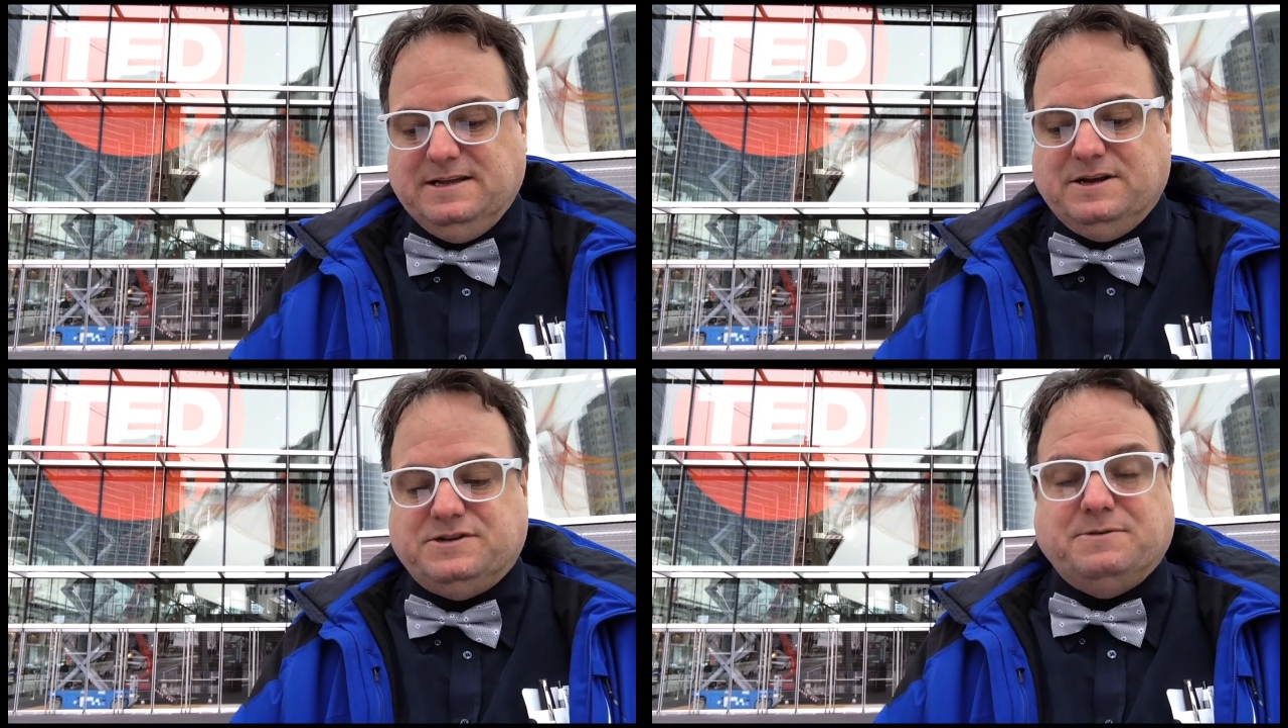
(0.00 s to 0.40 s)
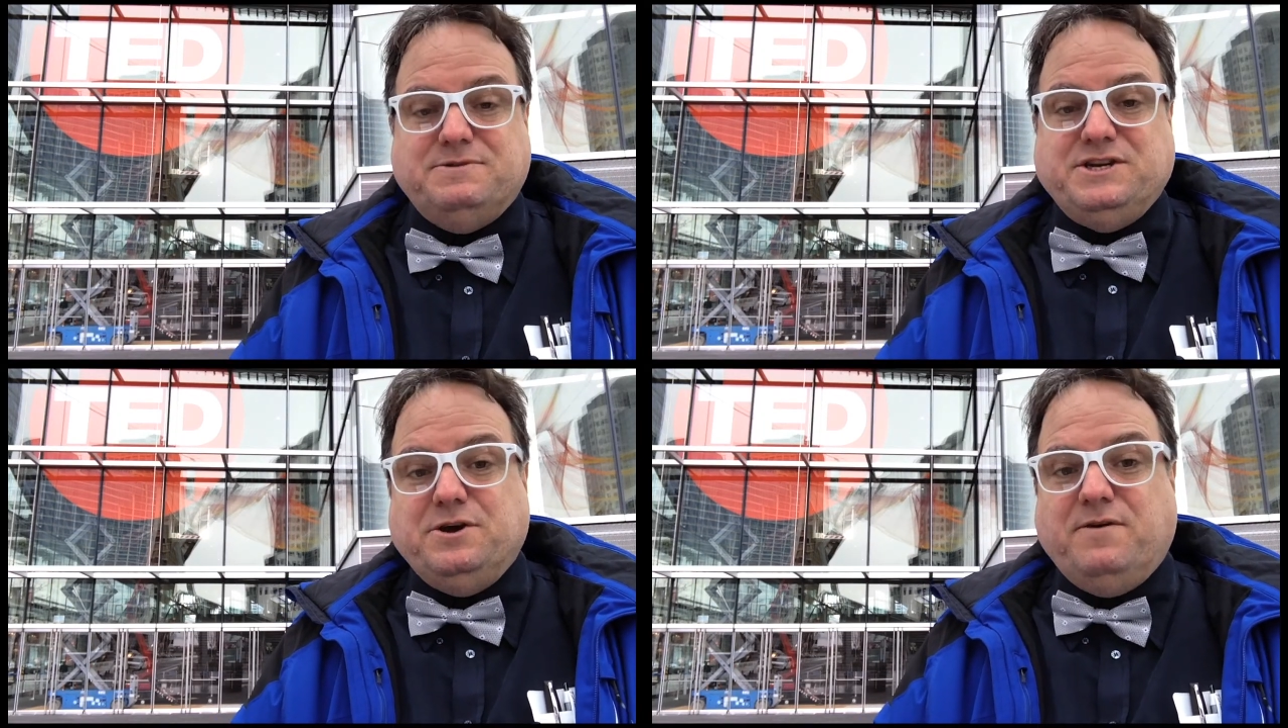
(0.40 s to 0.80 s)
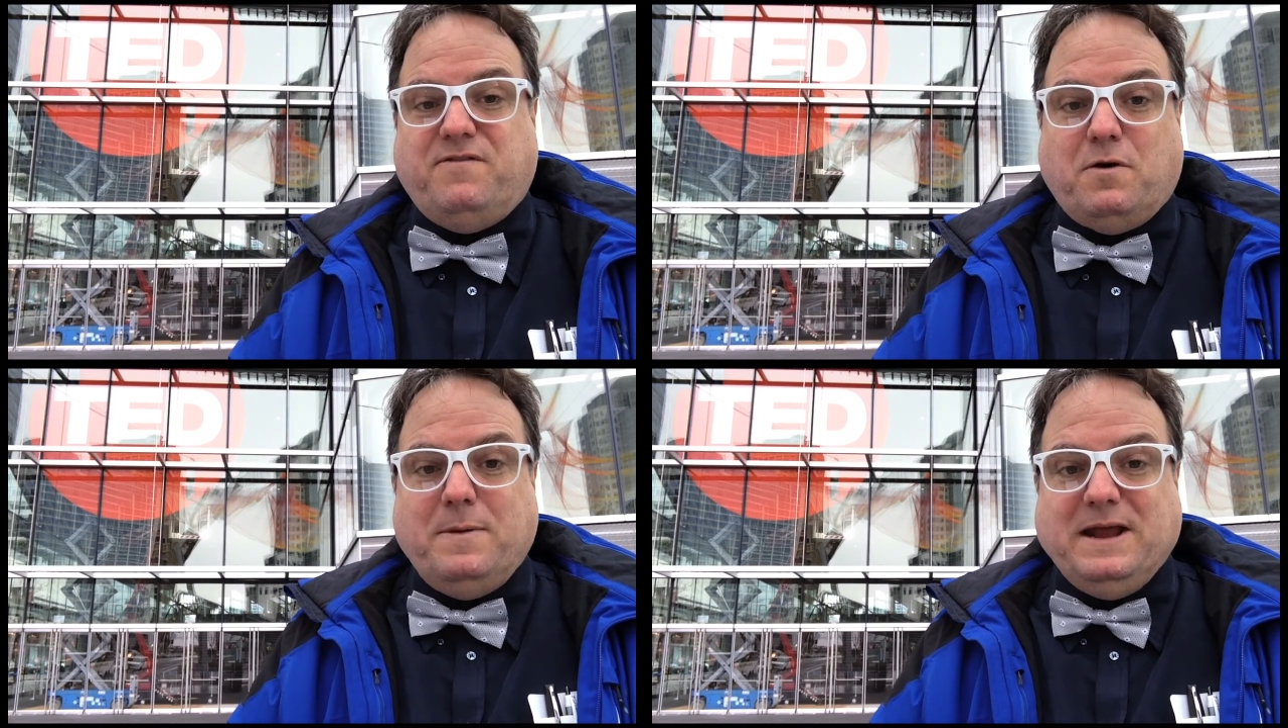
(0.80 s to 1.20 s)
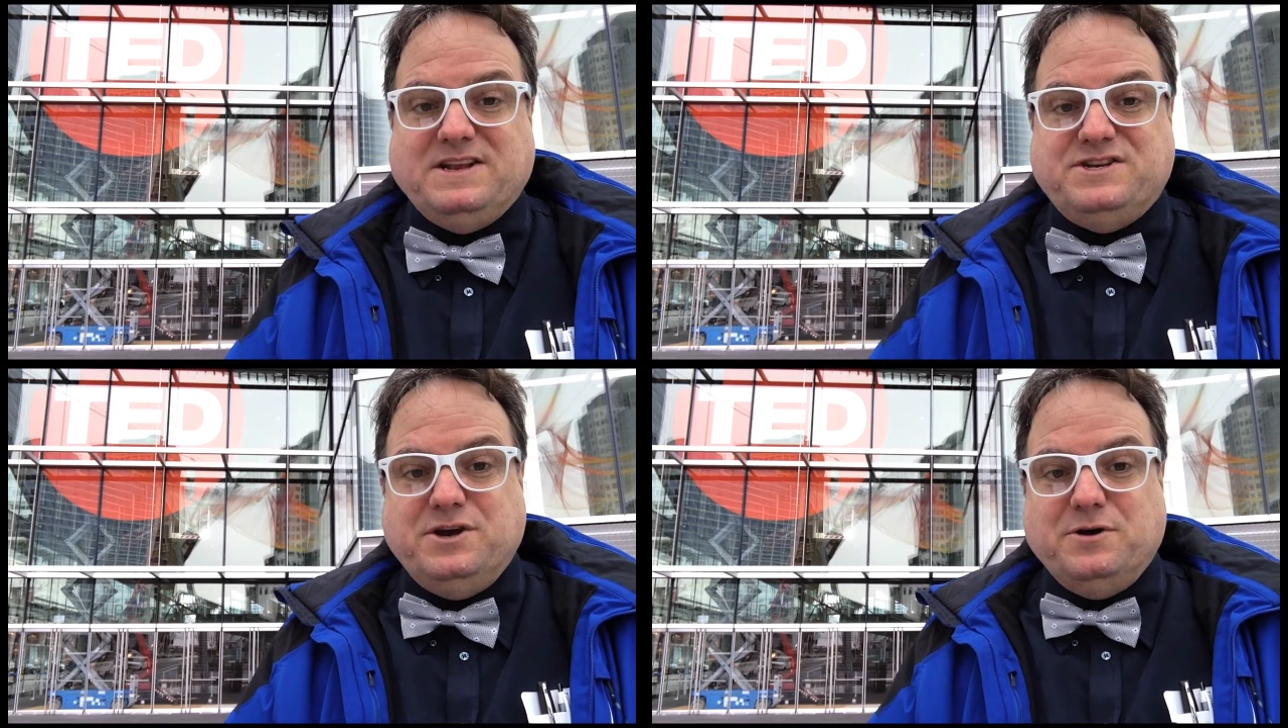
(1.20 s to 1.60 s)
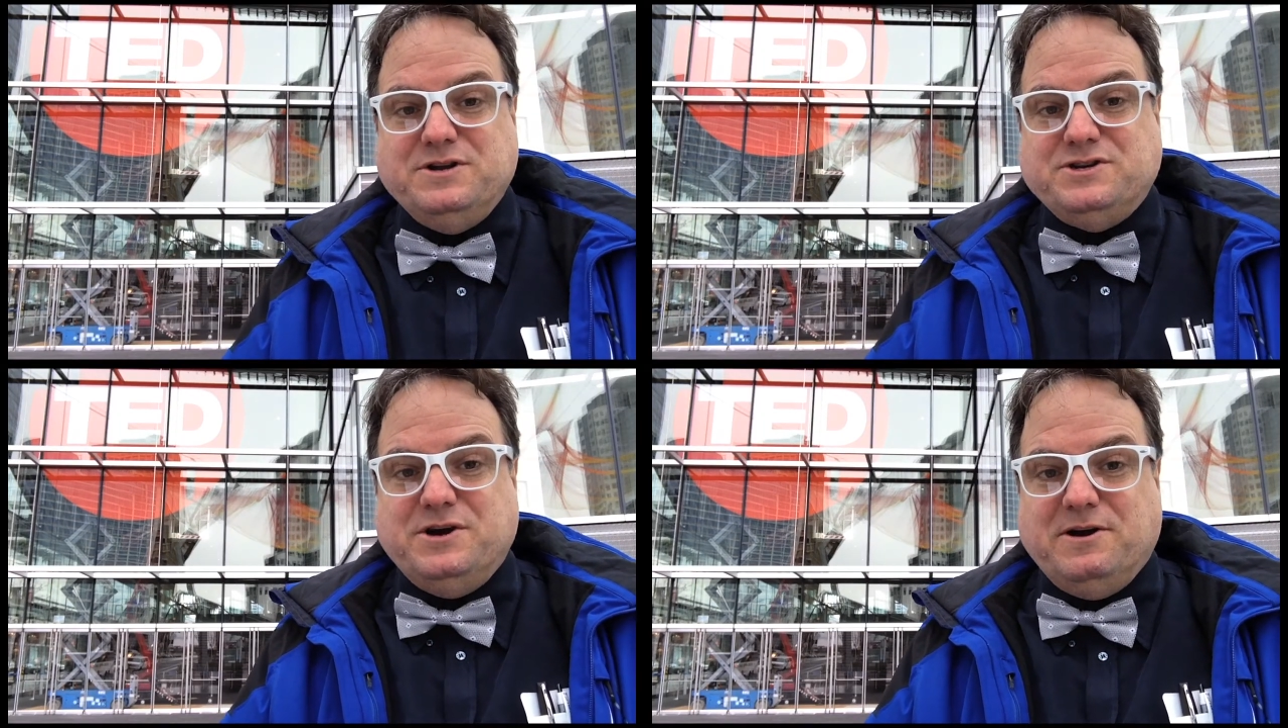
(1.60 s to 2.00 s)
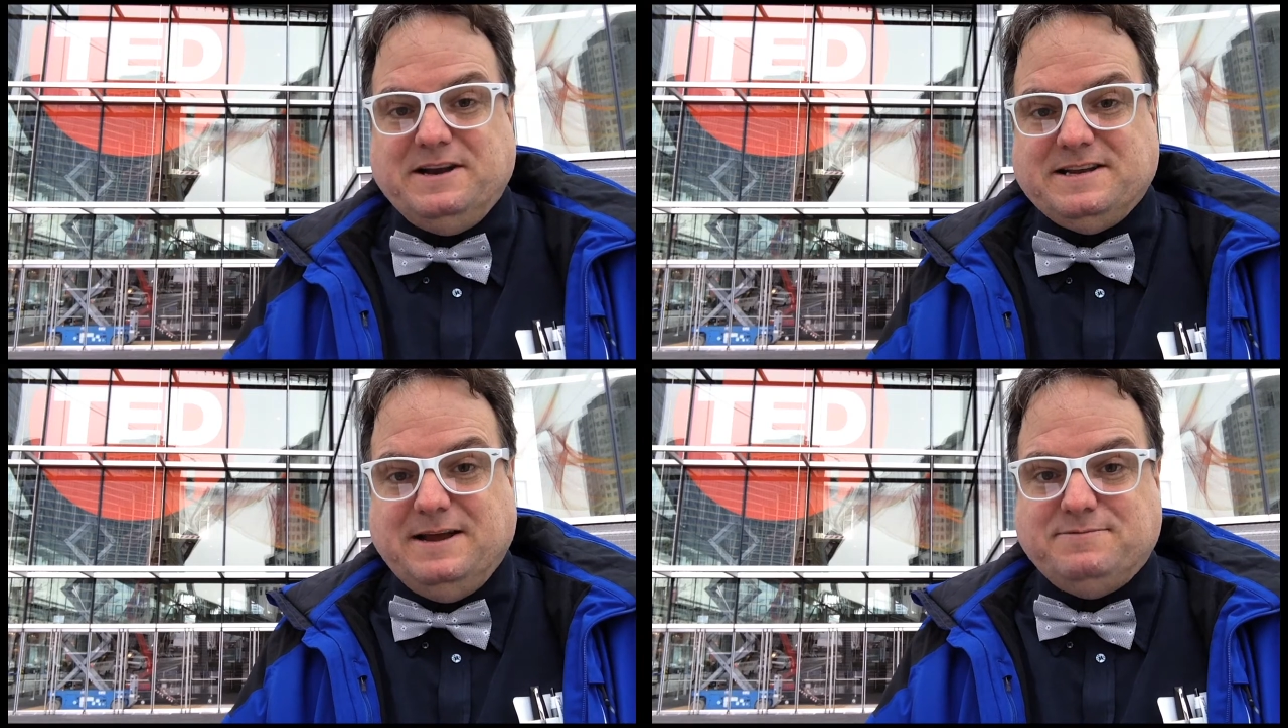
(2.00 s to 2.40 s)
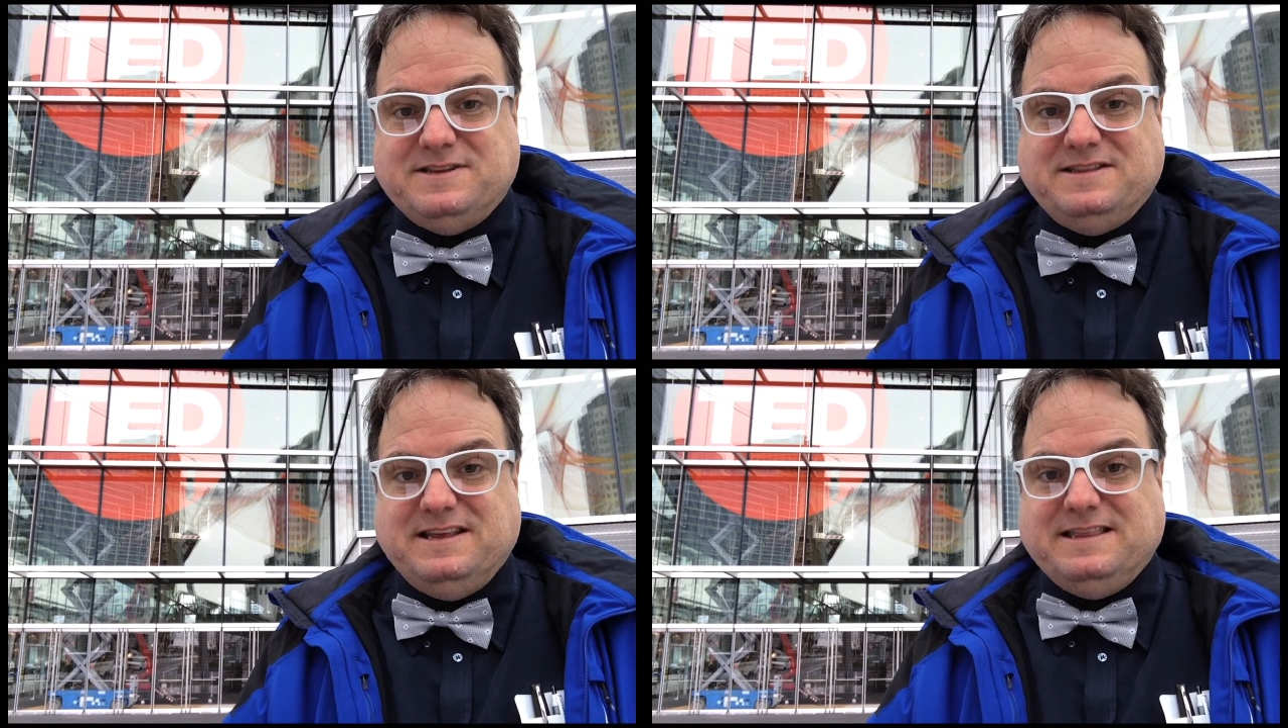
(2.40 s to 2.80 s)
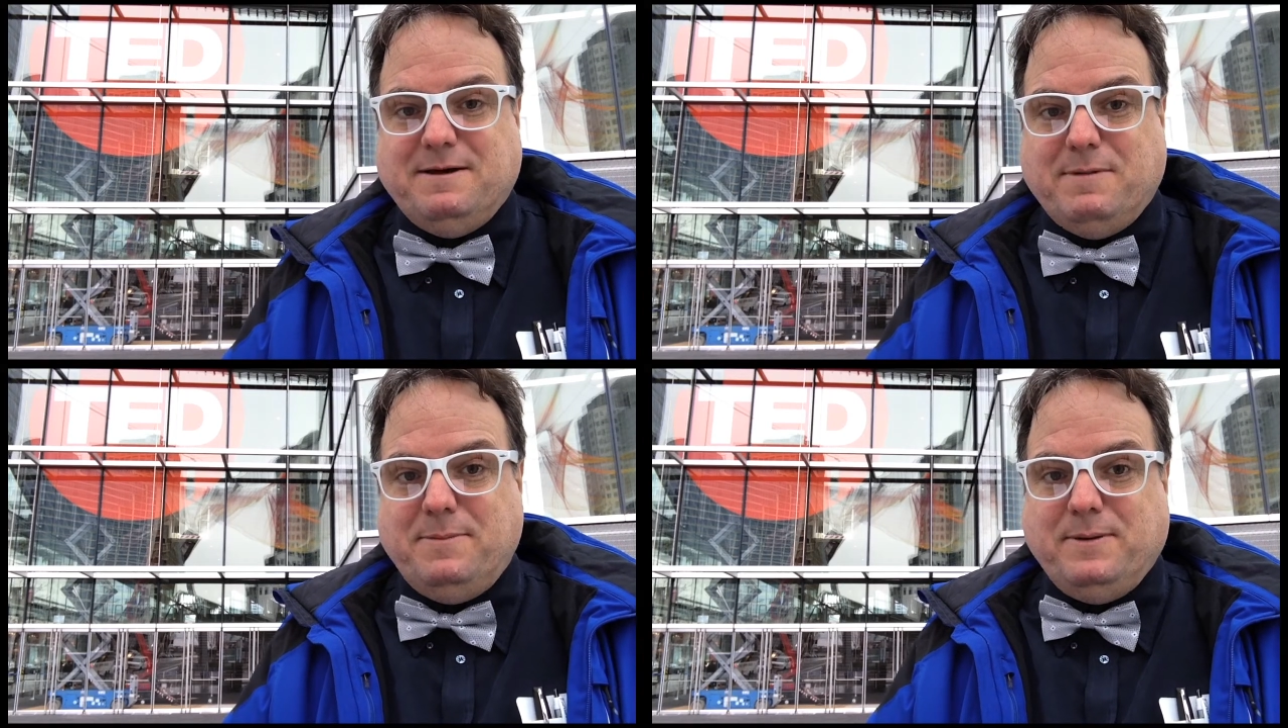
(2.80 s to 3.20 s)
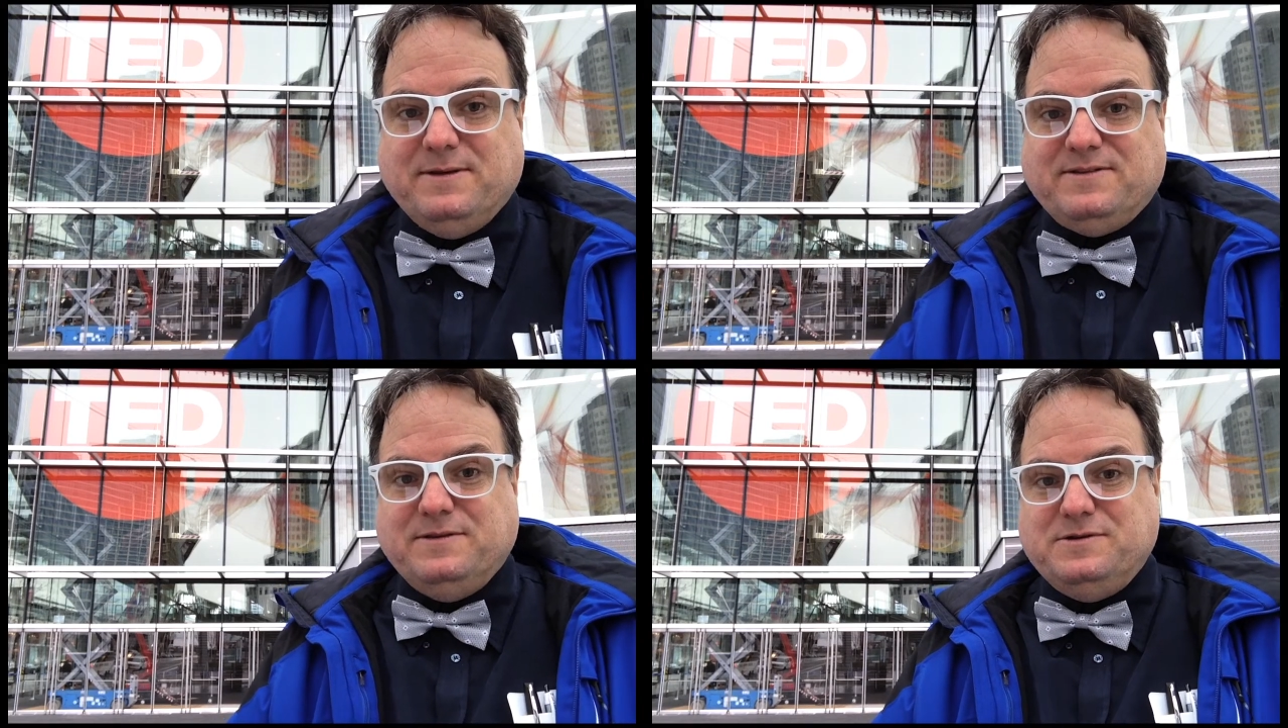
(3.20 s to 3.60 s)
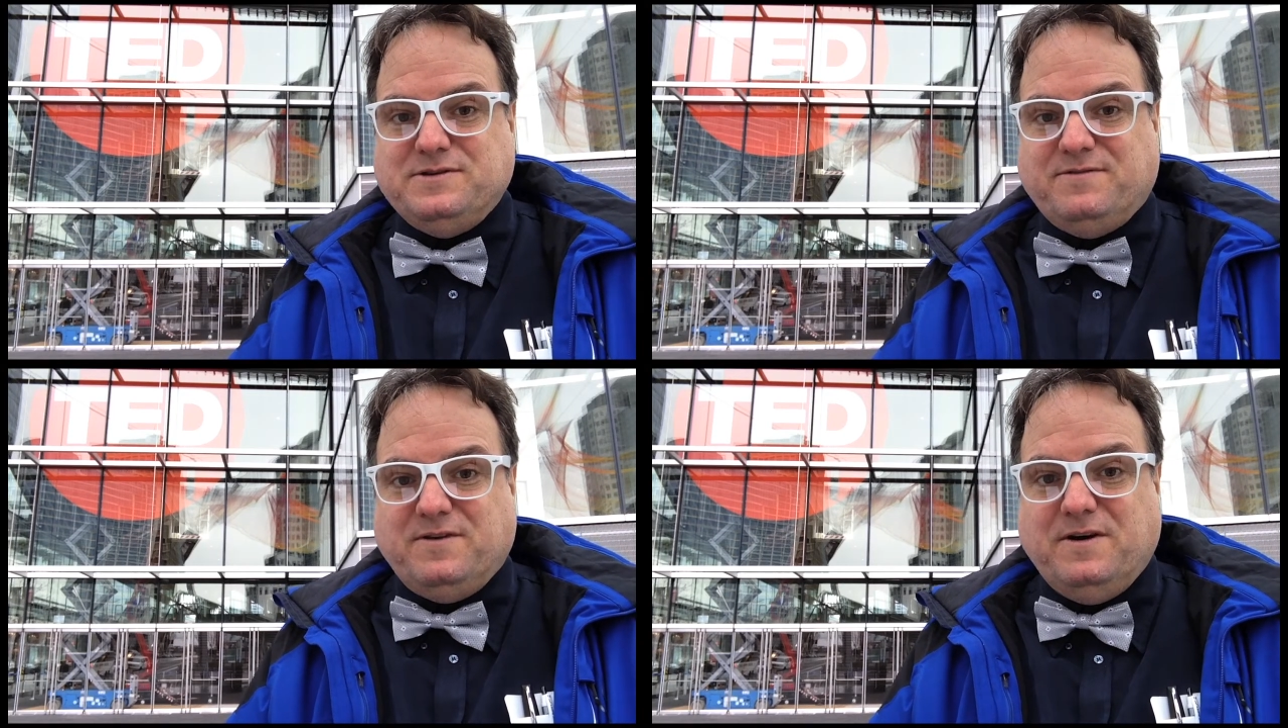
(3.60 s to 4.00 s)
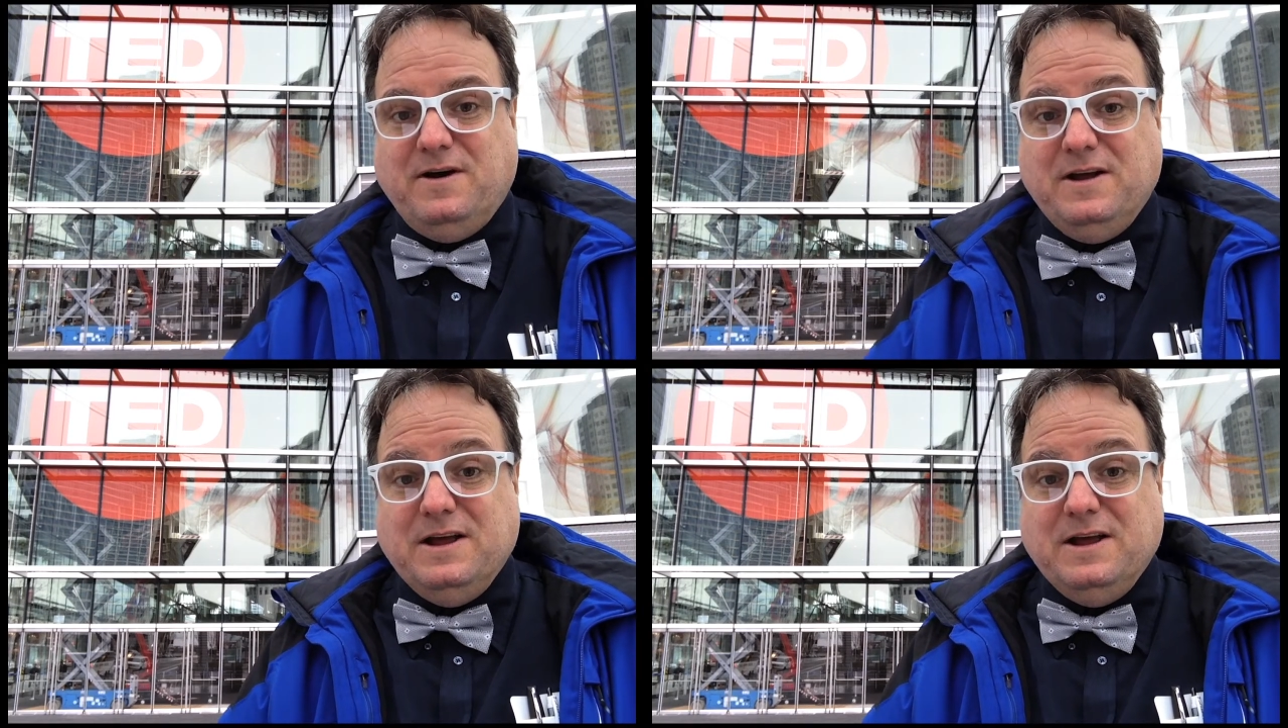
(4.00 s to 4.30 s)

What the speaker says: There's some geoforming geoengineering types that think that might be a solution for